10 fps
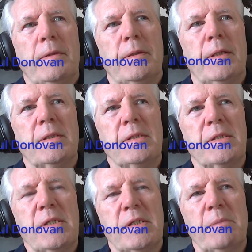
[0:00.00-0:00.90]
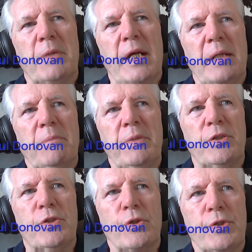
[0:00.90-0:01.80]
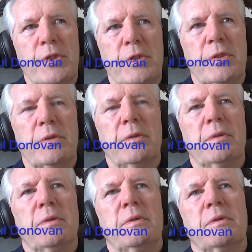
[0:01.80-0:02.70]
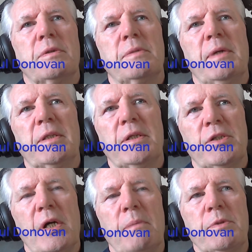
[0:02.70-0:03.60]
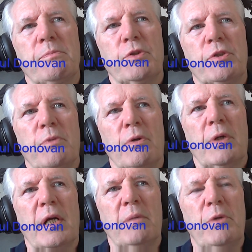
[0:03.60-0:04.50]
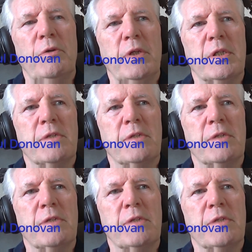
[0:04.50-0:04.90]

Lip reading: that the system can be adjusted to make the jobs much more harmonious